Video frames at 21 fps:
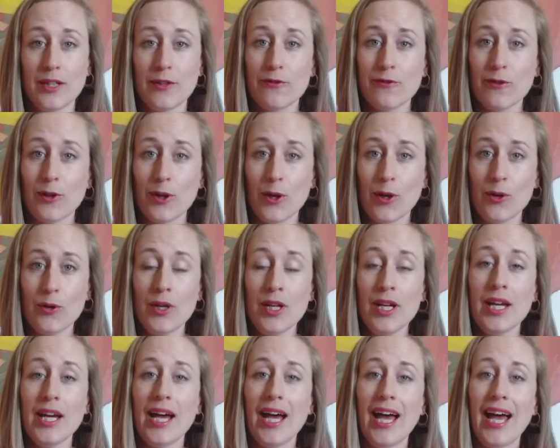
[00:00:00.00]
flow
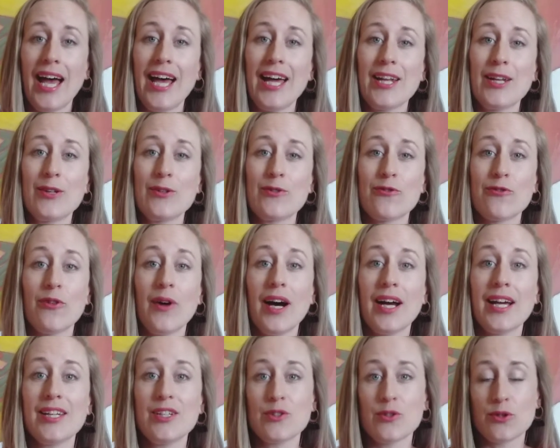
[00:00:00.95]
and
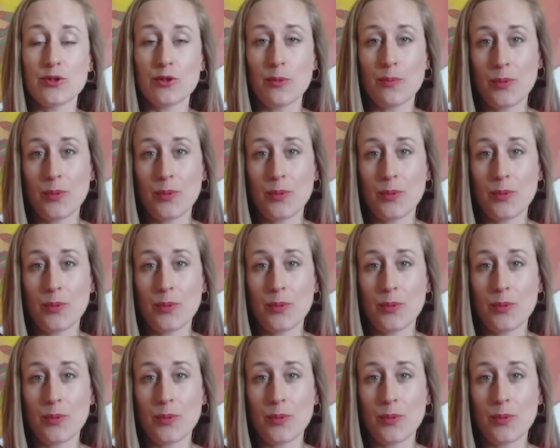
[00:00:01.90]
find